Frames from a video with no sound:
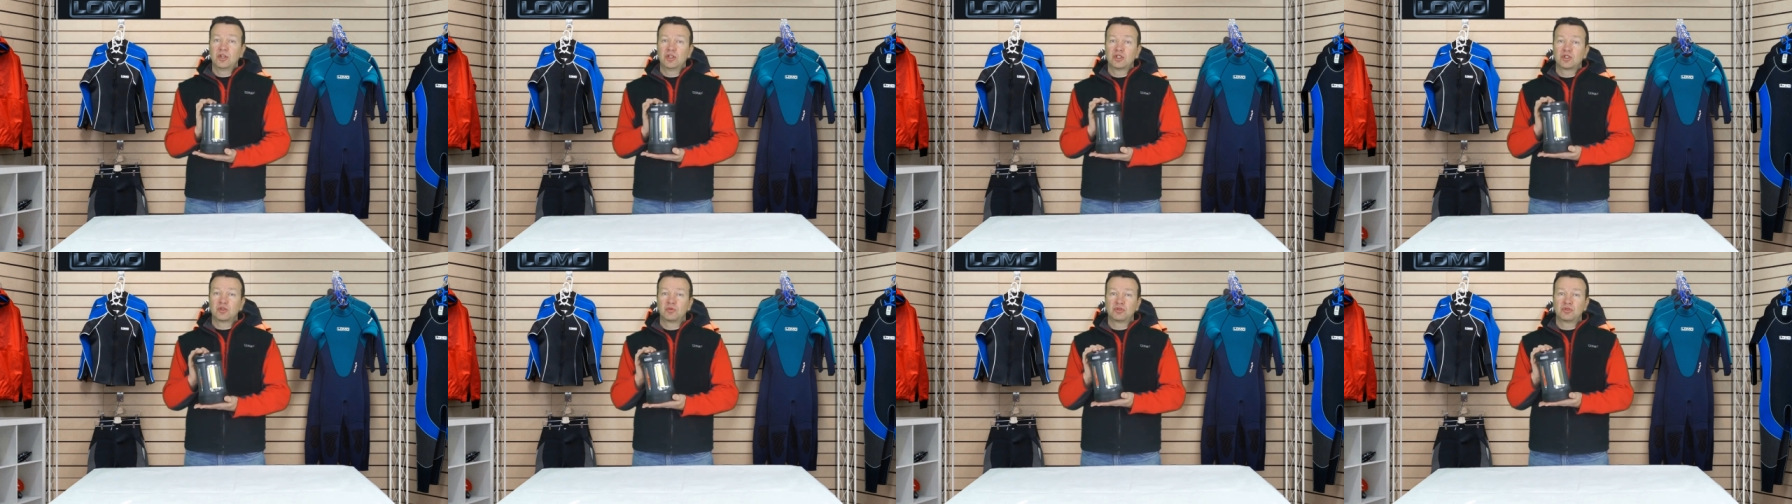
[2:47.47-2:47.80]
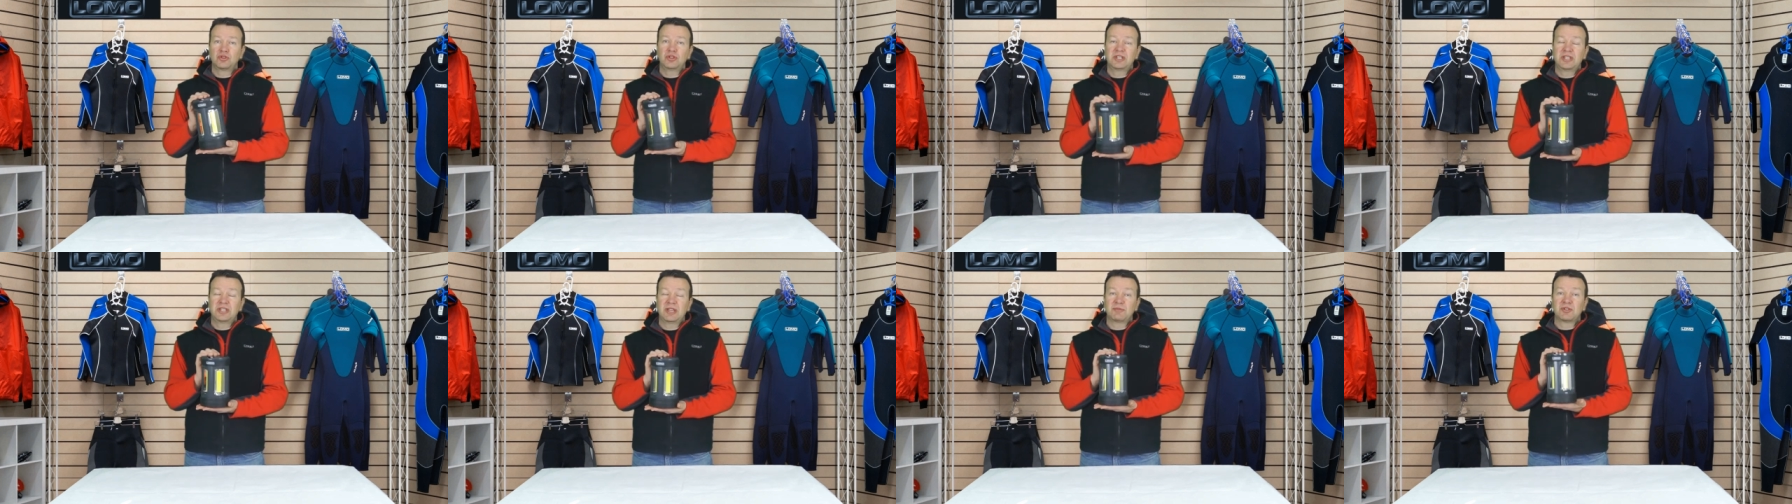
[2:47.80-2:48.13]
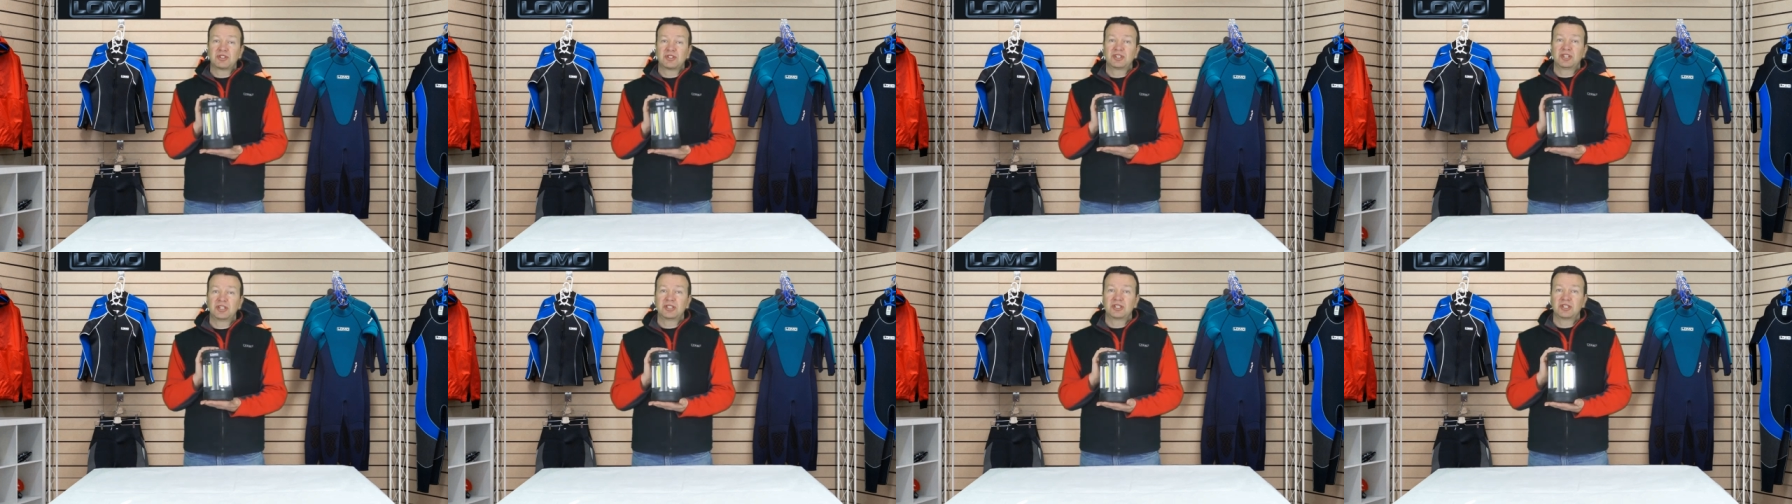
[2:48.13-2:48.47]
So we'll do a
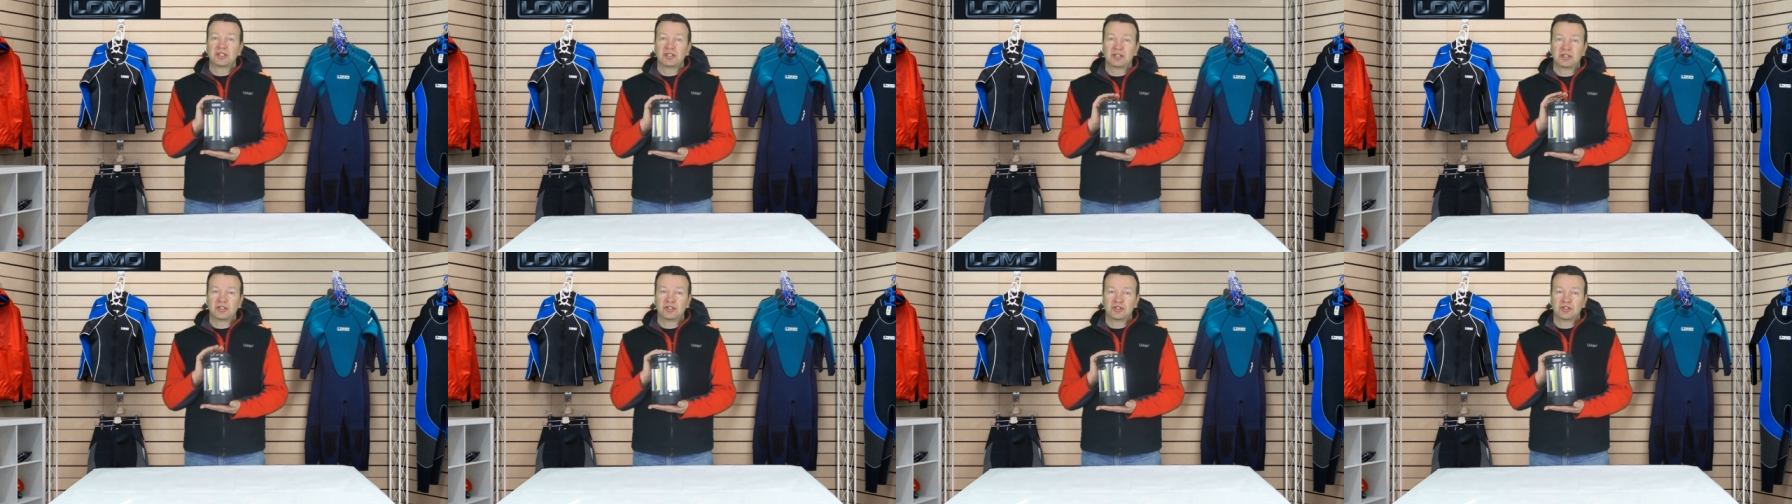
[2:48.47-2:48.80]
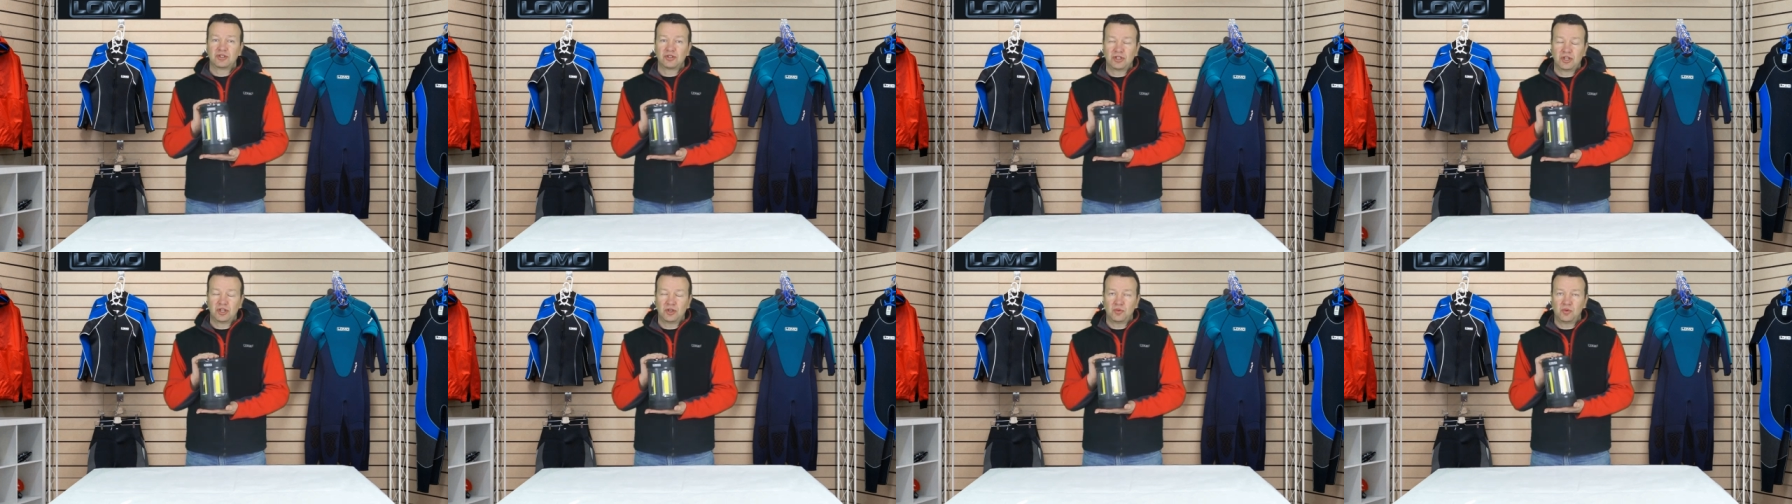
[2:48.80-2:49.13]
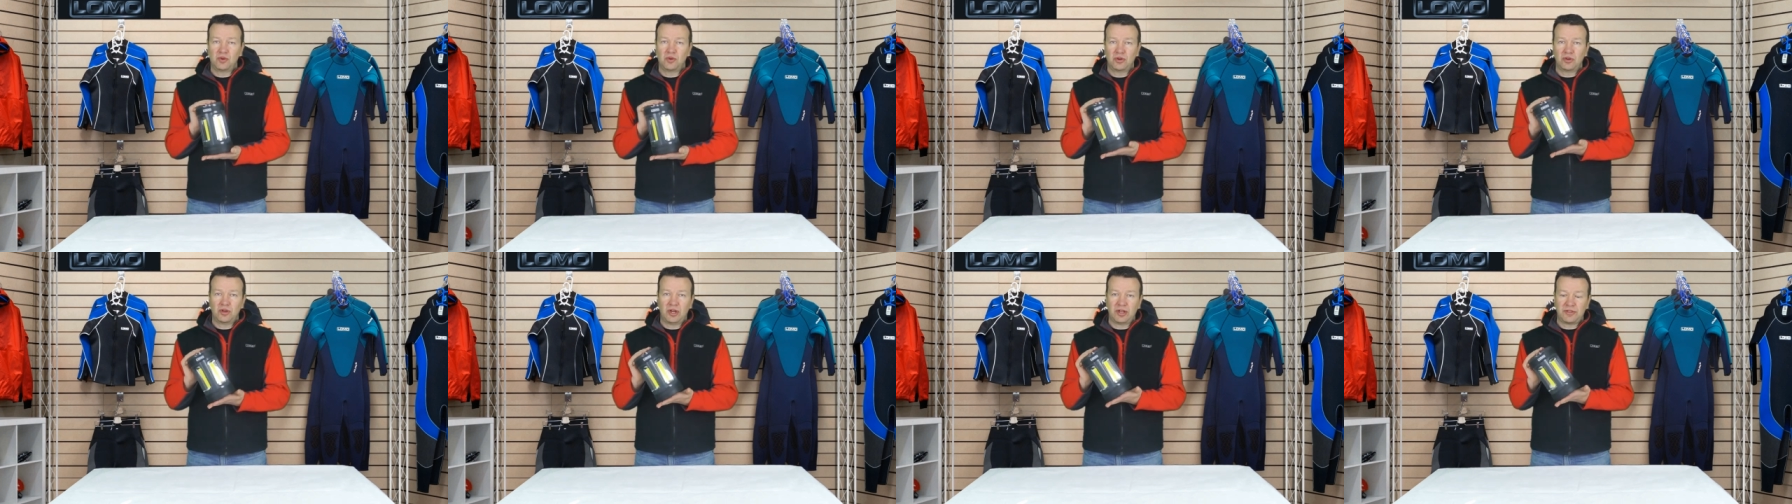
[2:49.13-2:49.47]
demonstration to show you
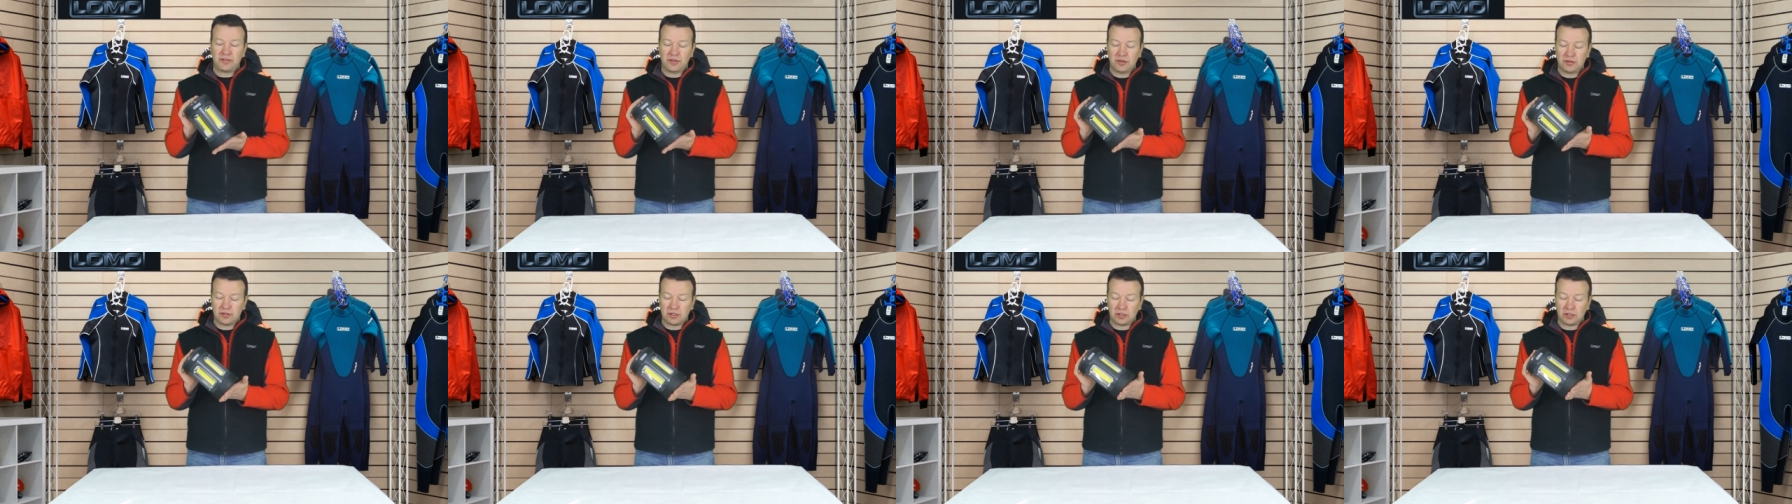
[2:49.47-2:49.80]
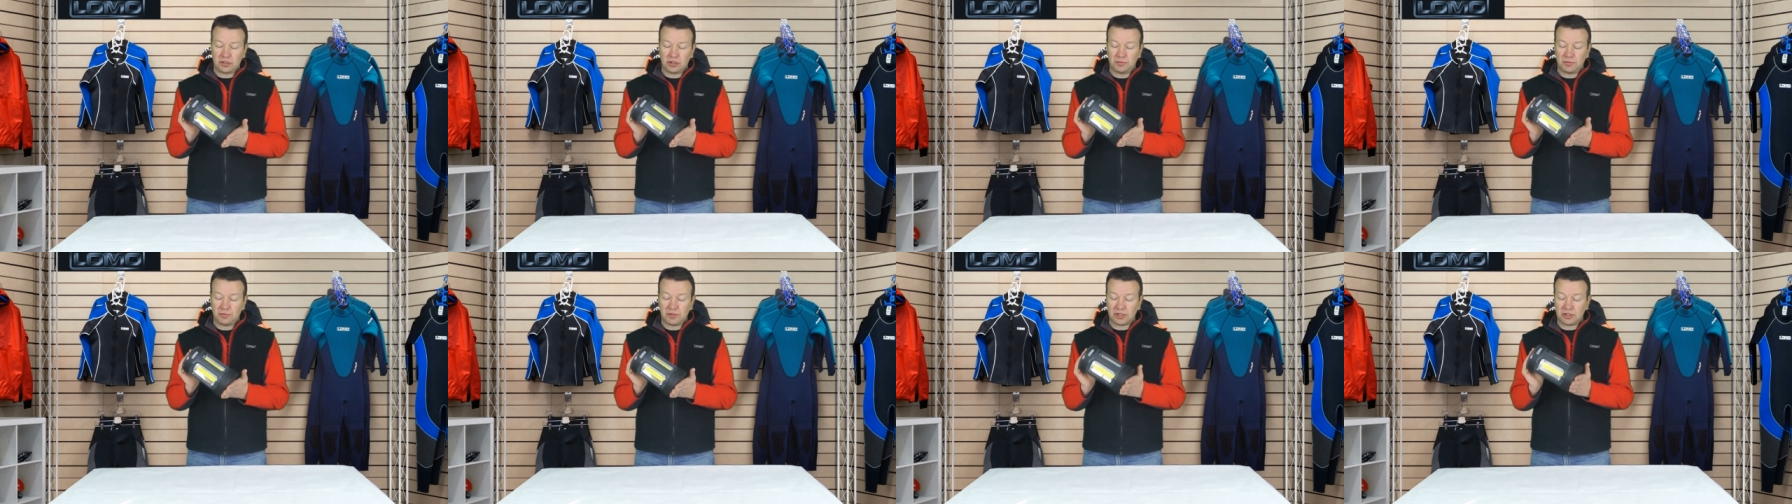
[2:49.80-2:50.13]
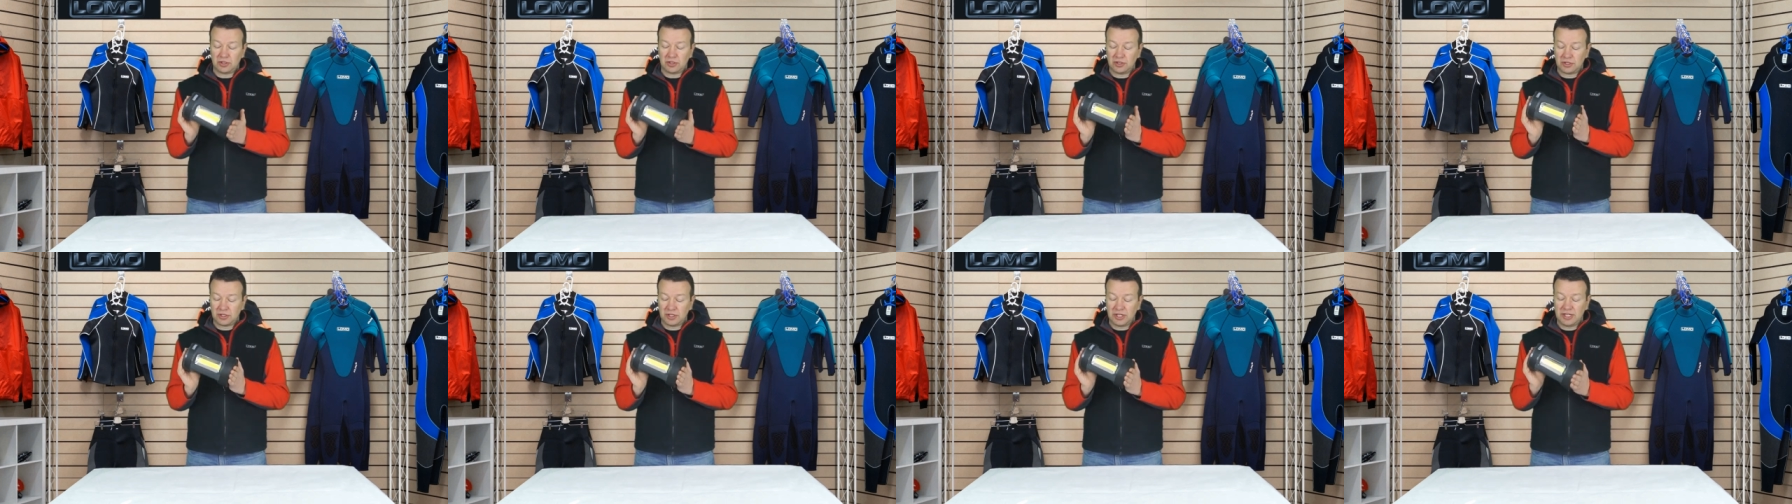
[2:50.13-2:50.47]
what a thousand
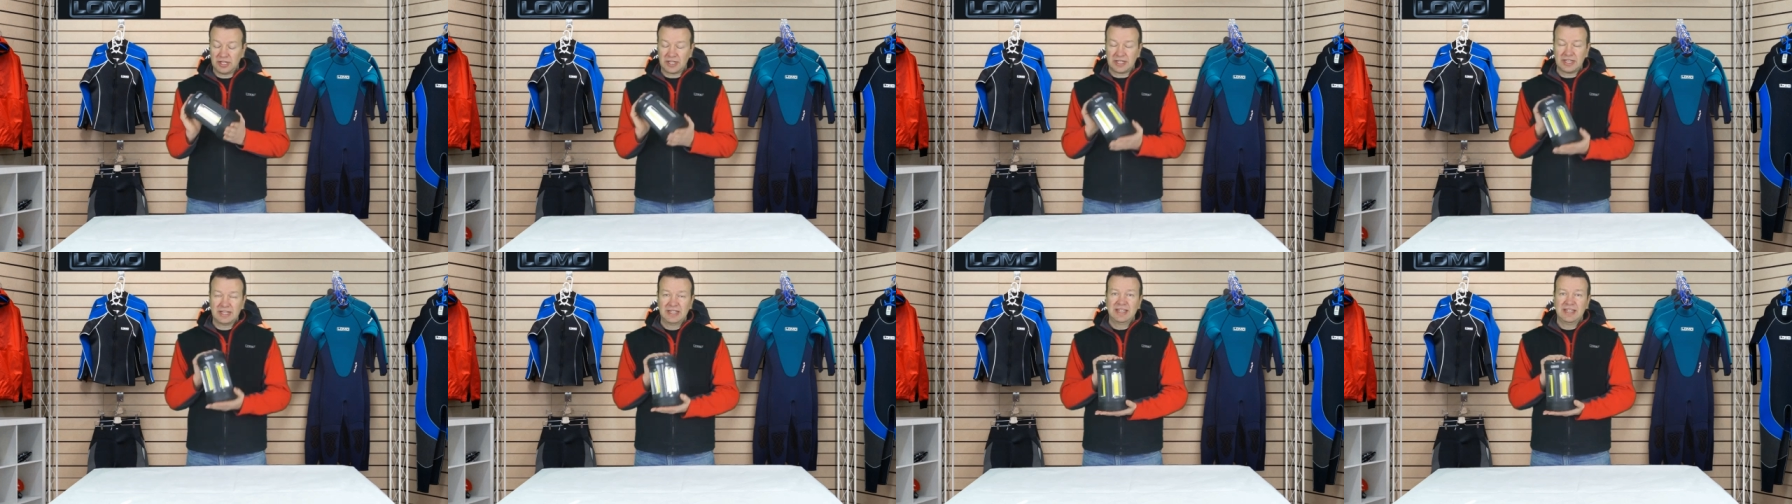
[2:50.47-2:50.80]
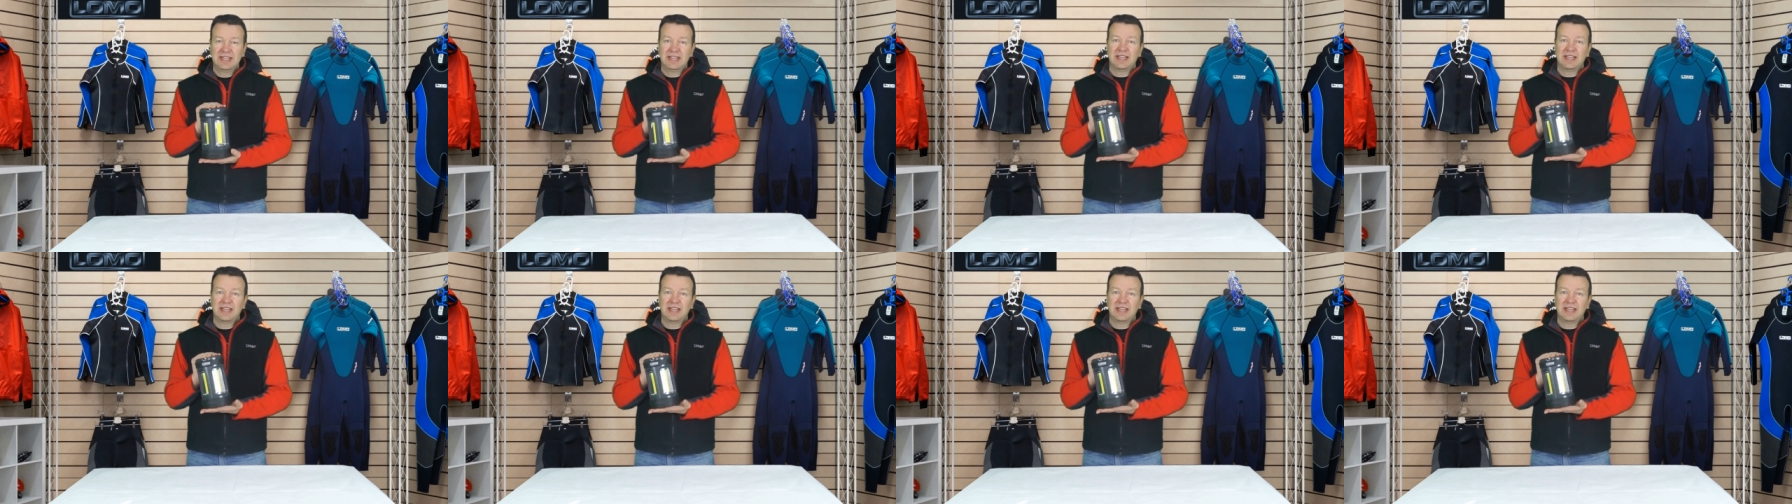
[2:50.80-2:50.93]
lumens looks like.